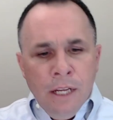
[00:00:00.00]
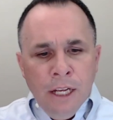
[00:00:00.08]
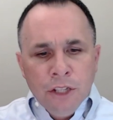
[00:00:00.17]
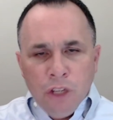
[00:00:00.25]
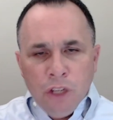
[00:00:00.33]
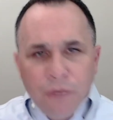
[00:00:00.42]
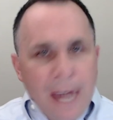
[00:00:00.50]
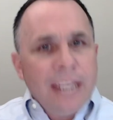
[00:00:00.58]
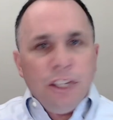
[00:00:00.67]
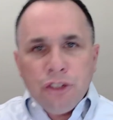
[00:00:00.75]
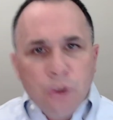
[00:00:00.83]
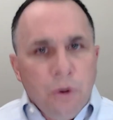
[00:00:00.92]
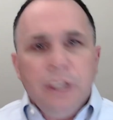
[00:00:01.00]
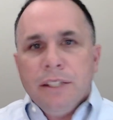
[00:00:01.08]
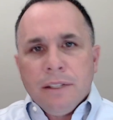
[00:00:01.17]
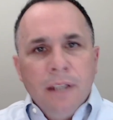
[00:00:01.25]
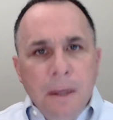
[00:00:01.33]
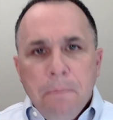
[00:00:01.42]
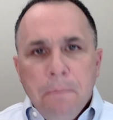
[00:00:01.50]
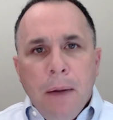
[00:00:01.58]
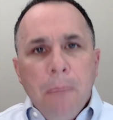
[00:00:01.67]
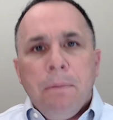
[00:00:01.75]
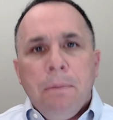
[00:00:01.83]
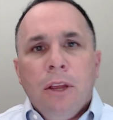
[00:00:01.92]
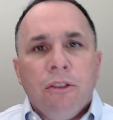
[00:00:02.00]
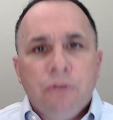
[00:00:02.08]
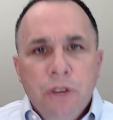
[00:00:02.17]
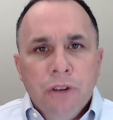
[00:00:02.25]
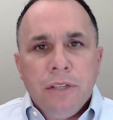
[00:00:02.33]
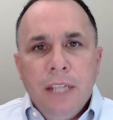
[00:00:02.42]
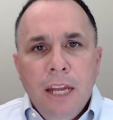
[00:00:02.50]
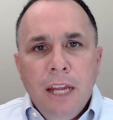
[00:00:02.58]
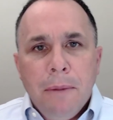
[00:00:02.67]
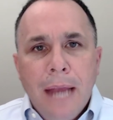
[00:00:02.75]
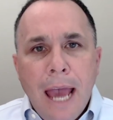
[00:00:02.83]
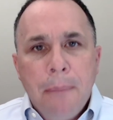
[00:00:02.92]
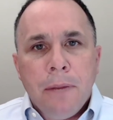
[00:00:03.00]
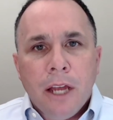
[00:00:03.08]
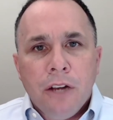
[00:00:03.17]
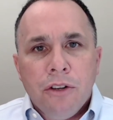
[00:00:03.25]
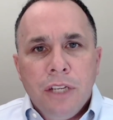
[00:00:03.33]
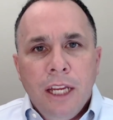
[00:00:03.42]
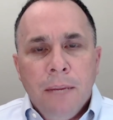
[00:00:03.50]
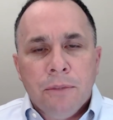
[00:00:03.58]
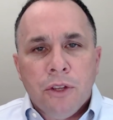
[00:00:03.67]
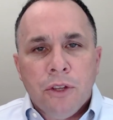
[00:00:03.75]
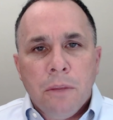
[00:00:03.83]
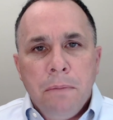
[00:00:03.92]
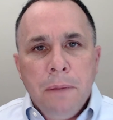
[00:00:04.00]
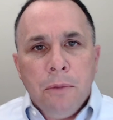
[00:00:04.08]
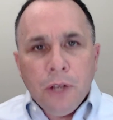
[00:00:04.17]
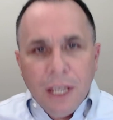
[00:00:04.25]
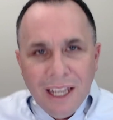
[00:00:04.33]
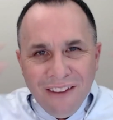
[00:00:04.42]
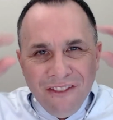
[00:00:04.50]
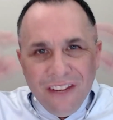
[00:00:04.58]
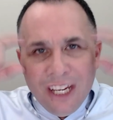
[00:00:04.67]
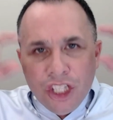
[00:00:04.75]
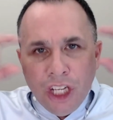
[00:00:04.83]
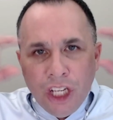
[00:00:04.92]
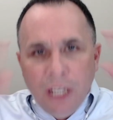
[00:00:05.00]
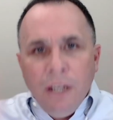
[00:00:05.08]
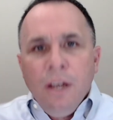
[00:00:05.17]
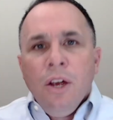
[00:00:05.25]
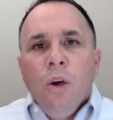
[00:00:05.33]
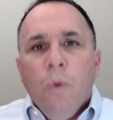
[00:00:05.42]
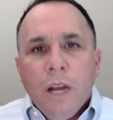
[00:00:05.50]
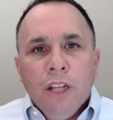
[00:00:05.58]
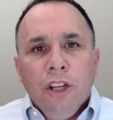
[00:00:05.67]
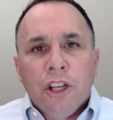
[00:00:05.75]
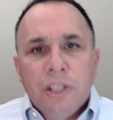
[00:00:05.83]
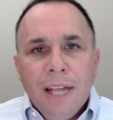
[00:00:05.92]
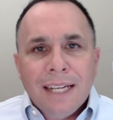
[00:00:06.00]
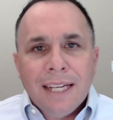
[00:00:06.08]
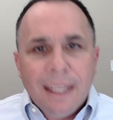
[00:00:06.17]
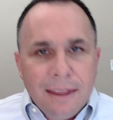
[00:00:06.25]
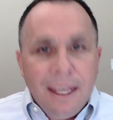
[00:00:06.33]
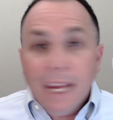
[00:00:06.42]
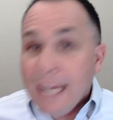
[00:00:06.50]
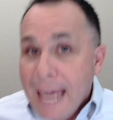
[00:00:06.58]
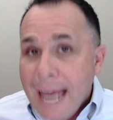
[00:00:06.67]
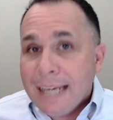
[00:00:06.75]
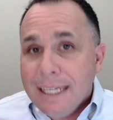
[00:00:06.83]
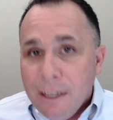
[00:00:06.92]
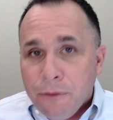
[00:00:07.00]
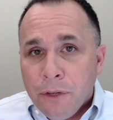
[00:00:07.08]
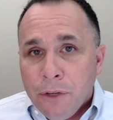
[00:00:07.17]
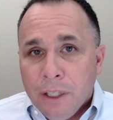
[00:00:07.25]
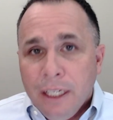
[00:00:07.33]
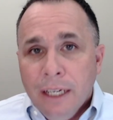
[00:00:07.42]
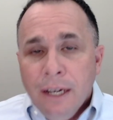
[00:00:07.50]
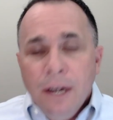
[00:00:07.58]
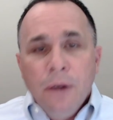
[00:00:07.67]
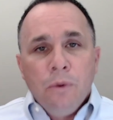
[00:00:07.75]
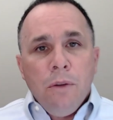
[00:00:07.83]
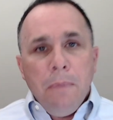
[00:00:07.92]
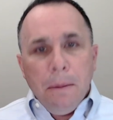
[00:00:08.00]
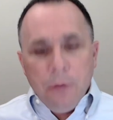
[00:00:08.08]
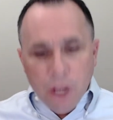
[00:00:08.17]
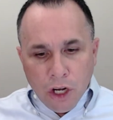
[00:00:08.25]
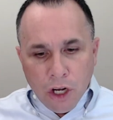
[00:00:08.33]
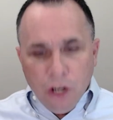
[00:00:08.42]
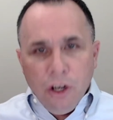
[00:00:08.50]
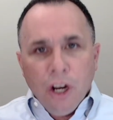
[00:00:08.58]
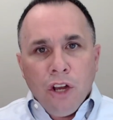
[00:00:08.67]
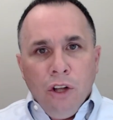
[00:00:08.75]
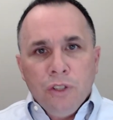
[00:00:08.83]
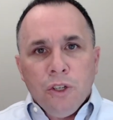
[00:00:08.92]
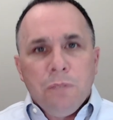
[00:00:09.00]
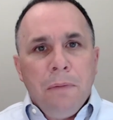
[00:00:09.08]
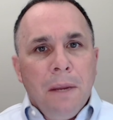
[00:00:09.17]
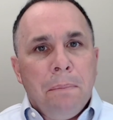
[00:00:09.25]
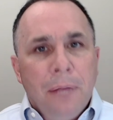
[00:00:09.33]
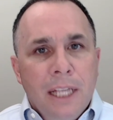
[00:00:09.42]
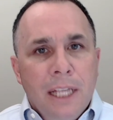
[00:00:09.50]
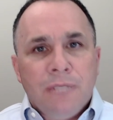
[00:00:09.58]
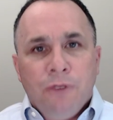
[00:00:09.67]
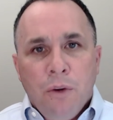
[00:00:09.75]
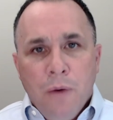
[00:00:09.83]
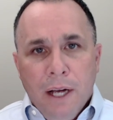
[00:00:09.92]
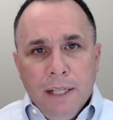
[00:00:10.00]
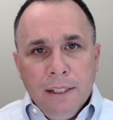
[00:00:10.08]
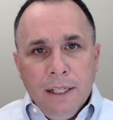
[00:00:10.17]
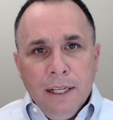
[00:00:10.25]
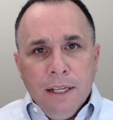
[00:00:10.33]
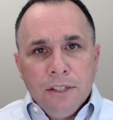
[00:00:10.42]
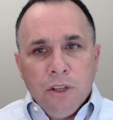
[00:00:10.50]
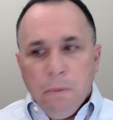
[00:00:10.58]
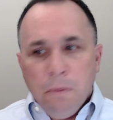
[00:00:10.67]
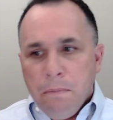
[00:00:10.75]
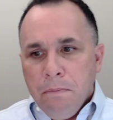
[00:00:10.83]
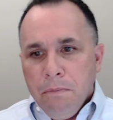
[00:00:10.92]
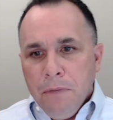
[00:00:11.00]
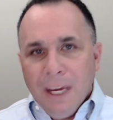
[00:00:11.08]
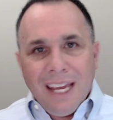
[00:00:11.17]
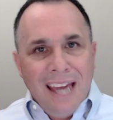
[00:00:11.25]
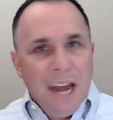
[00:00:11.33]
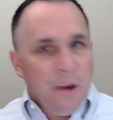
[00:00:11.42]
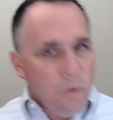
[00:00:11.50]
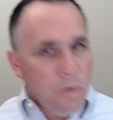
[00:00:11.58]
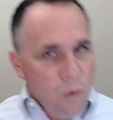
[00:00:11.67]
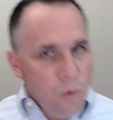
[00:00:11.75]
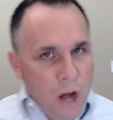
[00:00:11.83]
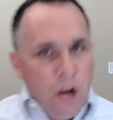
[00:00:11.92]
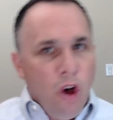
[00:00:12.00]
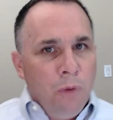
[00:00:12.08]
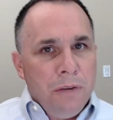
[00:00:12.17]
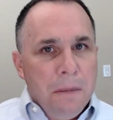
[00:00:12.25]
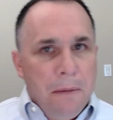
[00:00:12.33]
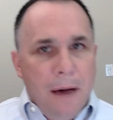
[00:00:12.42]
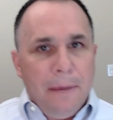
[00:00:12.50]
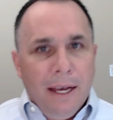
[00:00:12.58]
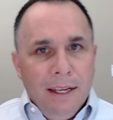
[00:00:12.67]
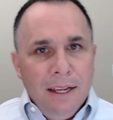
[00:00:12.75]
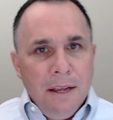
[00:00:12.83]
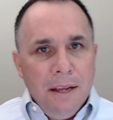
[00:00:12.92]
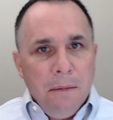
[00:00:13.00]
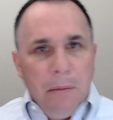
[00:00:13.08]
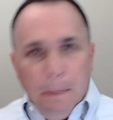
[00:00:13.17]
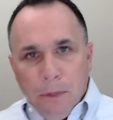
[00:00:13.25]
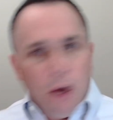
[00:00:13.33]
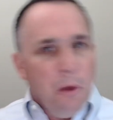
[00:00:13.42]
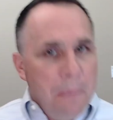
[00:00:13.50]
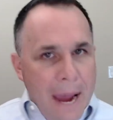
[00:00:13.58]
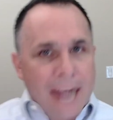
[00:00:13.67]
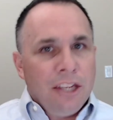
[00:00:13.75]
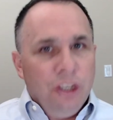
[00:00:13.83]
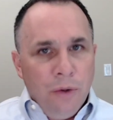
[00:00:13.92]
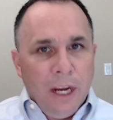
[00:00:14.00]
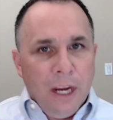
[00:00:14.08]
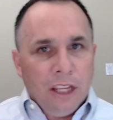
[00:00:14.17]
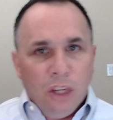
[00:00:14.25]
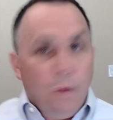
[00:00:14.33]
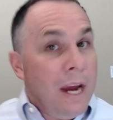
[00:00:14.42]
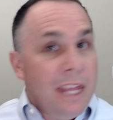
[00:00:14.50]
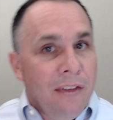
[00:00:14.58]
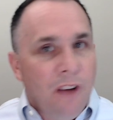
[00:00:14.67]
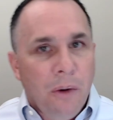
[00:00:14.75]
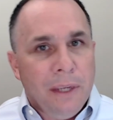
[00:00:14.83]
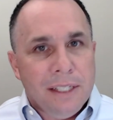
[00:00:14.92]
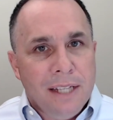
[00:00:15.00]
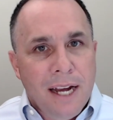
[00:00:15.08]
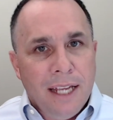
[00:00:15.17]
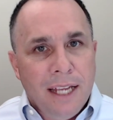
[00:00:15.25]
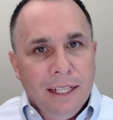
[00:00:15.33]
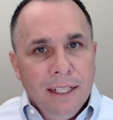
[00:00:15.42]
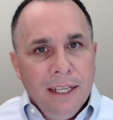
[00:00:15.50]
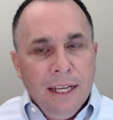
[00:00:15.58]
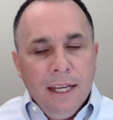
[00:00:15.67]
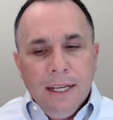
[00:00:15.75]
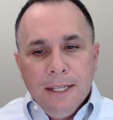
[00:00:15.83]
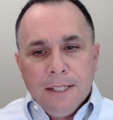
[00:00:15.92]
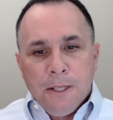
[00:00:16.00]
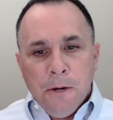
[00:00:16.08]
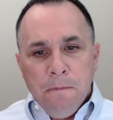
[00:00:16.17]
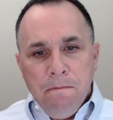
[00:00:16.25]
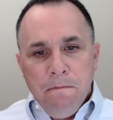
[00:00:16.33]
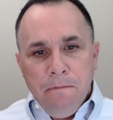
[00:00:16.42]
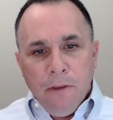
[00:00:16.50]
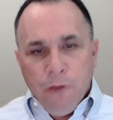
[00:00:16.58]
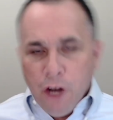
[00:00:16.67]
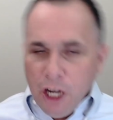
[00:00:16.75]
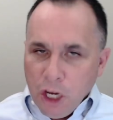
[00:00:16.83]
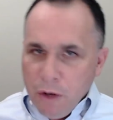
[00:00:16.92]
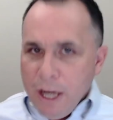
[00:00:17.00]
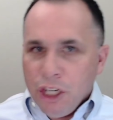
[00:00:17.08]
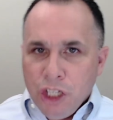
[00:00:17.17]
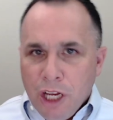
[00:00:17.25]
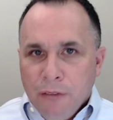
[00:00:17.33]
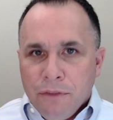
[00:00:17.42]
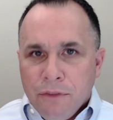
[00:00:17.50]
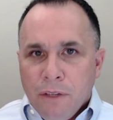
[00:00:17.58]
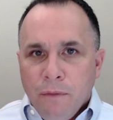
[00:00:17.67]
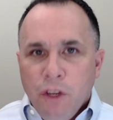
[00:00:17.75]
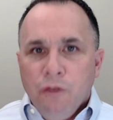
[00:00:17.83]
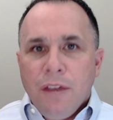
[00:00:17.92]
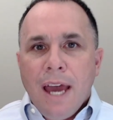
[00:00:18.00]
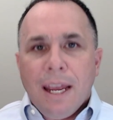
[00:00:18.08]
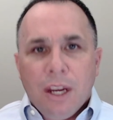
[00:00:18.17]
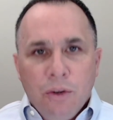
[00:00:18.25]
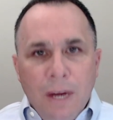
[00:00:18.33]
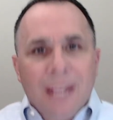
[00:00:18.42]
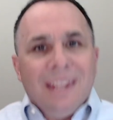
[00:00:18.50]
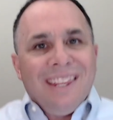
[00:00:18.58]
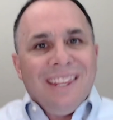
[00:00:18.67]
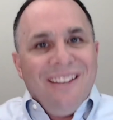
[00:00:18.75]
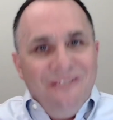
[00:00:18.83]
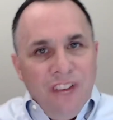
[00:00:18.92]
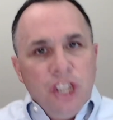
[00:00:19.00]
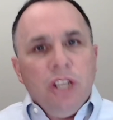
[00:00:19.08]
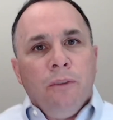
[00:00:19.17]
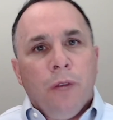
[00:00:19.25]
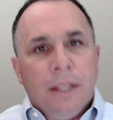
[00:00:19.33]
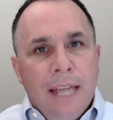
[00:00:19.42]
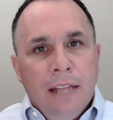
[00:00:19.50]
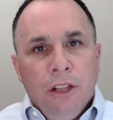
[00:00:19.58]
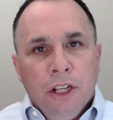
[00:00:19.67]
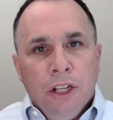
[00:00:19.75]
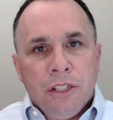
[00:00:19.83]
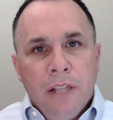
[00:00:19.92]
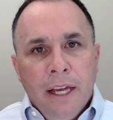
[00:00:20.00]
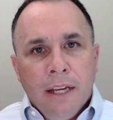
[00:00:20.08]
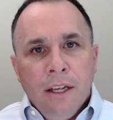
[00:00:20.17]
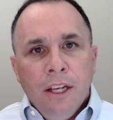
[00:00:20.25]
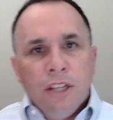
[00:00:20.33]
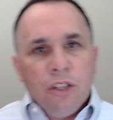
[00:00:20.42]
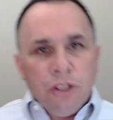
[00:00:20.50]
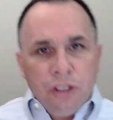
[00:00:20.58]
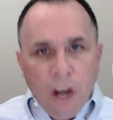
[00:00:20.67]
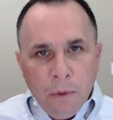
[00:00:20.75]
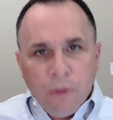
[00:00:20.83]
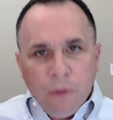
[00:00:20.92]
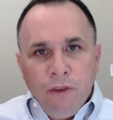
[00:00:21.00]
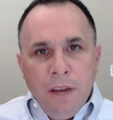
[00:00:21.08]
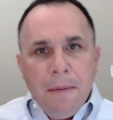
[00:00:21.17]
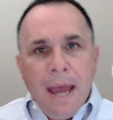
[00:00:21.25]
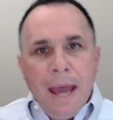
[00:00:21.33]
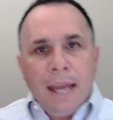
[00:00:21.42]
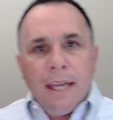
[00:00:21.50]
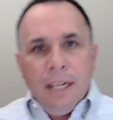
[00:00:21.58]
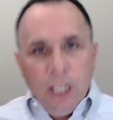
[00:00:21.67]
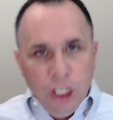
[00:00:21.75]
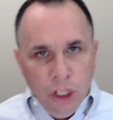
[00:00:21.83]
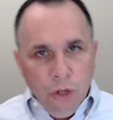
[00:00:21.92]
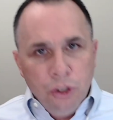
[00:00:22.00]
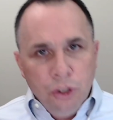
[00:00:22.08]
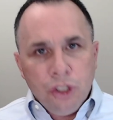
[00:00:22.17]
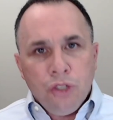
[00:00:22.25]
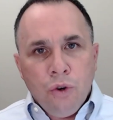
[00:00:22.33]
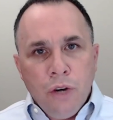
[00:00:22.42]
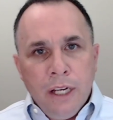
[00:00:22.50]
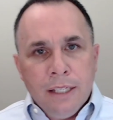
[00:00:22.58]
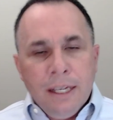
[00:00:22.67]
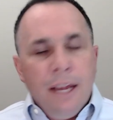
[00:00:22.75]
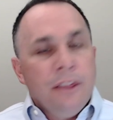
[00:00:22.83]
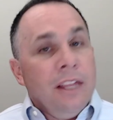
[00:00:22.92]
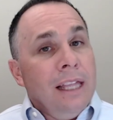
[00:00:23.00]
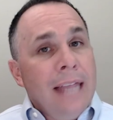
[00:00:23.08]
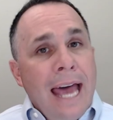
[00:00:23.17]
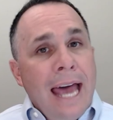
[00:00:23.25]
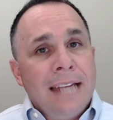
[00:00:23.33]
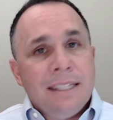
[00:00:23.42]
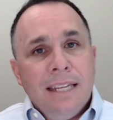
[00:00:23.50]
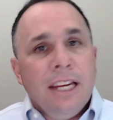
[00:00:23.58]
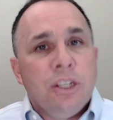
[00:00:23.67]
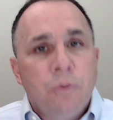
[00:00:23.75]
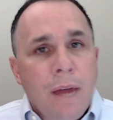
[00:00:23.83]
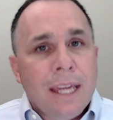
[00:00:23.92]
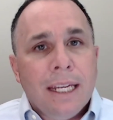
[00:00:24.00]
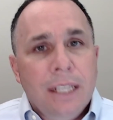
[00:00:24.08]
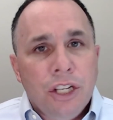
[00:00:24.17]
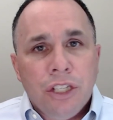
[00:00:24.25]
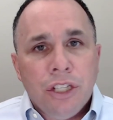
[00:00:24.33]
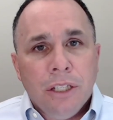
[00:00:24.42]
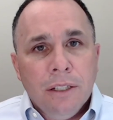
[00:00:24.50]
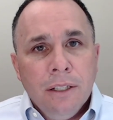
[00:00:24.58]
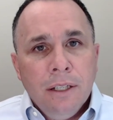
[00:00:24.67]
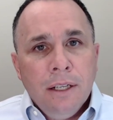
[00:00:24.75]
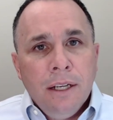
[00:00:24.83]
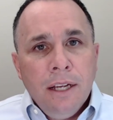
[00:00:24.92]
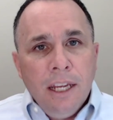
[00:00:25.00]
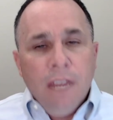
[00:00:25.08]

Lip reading: So you've got to get stories pumping through your team and happening on your team so that people can envision what it looks like to think and act differently. Remember, the current culture has been in place for a while. So you kind of run home to mama. People go back to doing it the way they've always done it. So if you're going to create a shift, you've got to create the vision of what that looks like. So start with feedback, use stories. The last thing is recognition. If